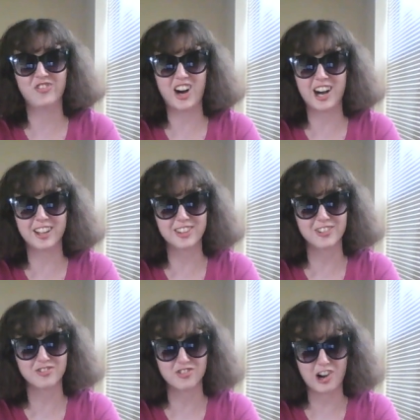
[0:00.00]
Father
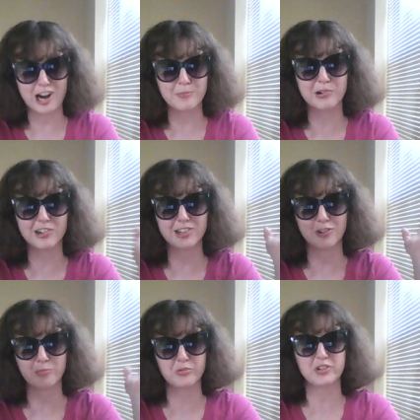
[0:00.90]
Robert
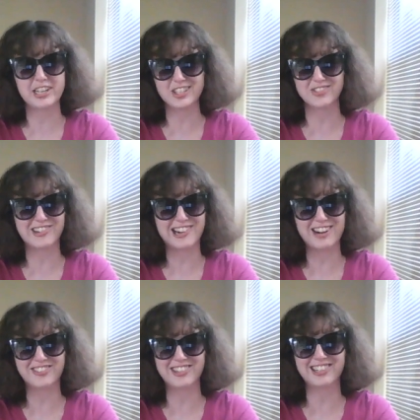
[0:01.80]
or Priest
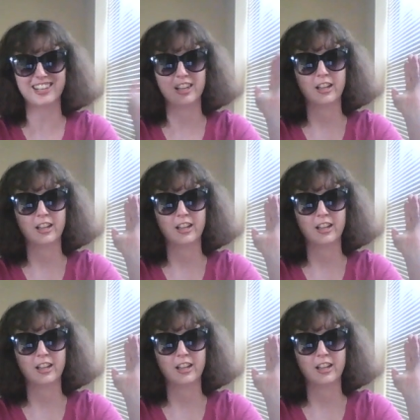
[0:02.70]
Robert.